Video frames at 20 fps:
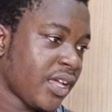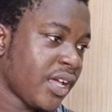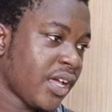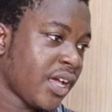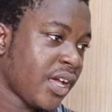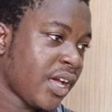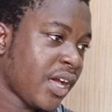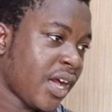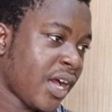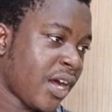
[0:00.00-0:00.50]

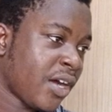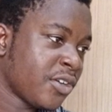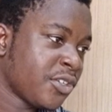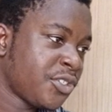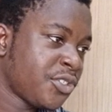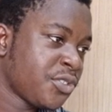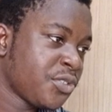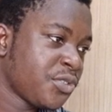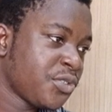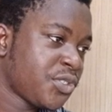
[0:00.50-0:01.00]
I'll
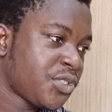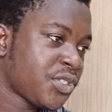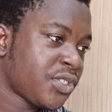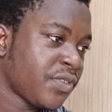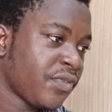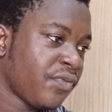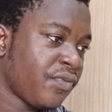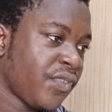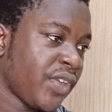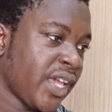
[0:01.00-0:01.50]
choose
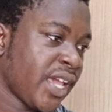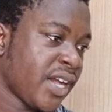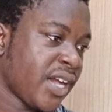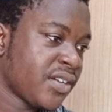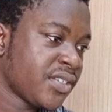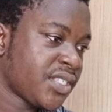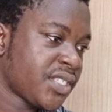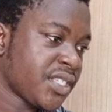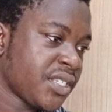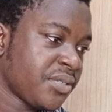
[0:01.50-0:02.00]

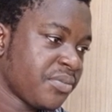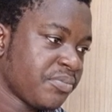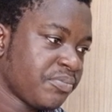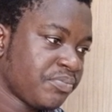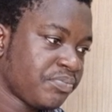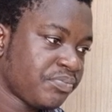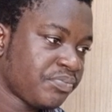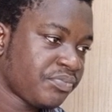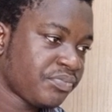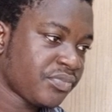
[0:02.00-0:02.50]
VLC.
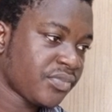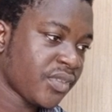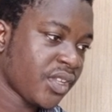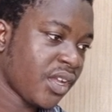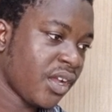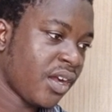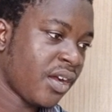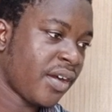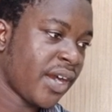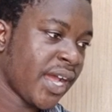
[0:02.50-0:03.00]
All
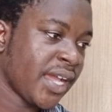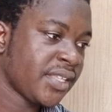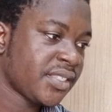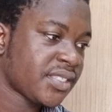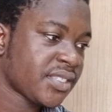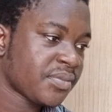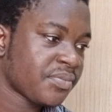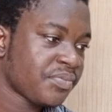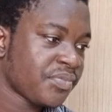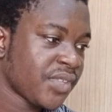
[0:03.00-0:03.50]
right.
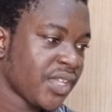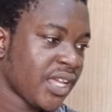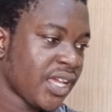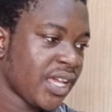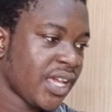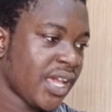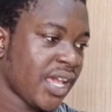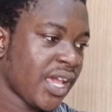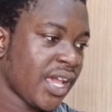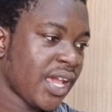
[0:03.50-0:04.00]

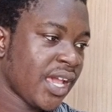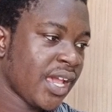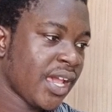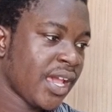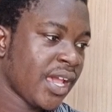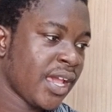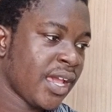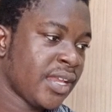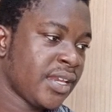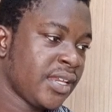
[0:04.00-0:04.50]

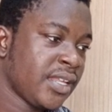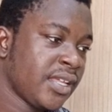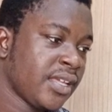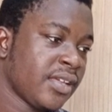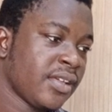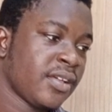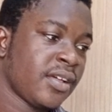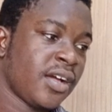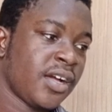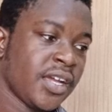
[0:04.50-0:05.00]
And
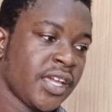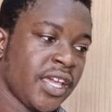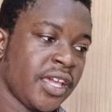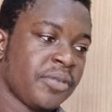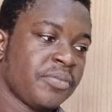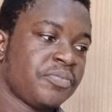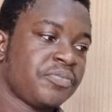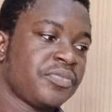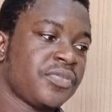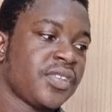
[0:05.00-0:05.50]
okay.
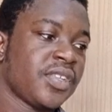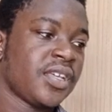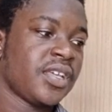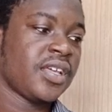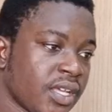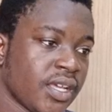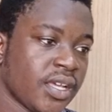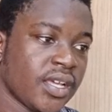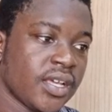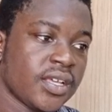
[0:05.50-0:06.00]

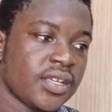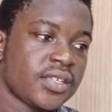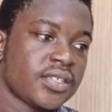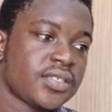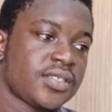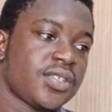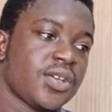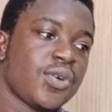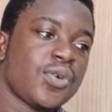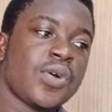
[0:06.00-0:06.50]

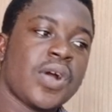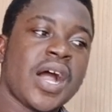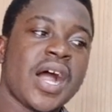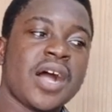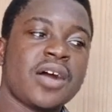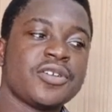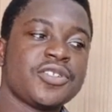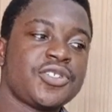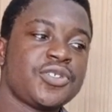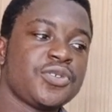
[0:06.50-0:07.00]
So I'll
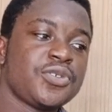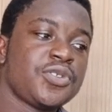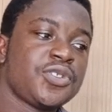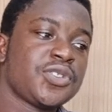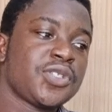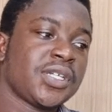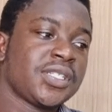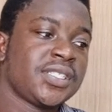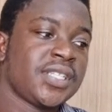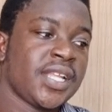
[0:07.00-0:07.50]
choose
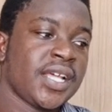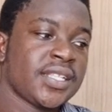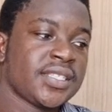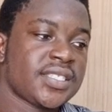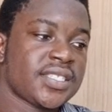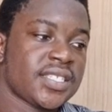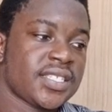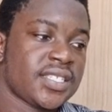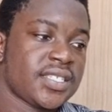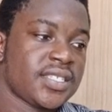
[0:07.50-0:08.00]
.NET
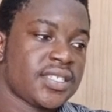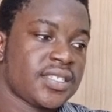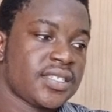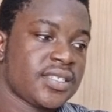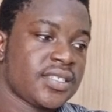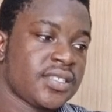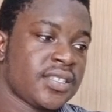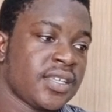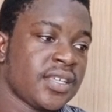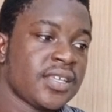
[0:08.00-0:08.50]

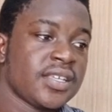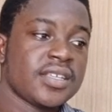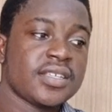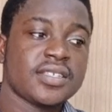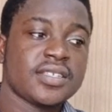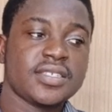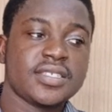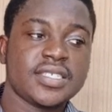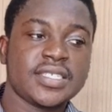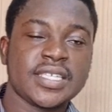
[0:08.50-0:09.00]

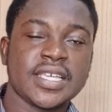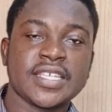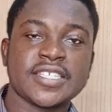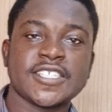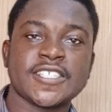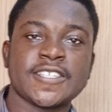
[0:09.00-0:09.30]
6